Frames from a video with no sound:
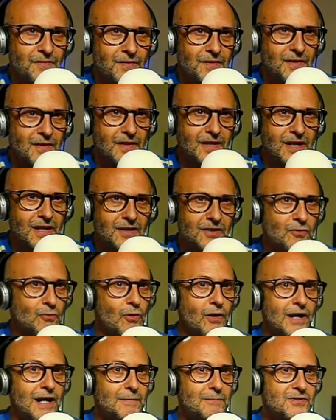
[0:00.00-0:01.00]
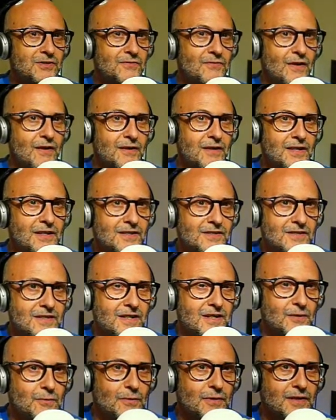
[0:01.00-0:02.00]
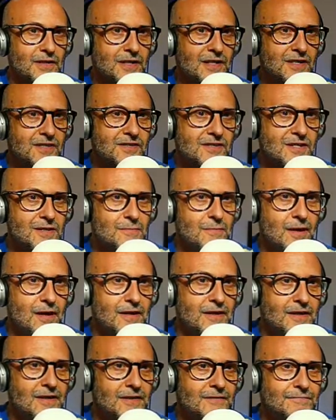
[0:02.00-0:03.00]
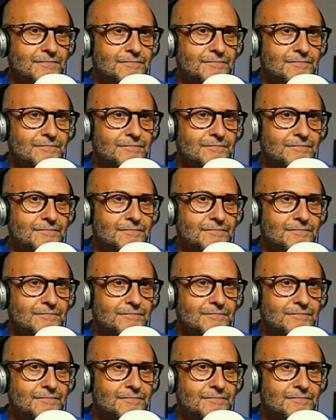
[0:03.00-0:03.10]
Again, quite atmospheric. There's another one here, C minor.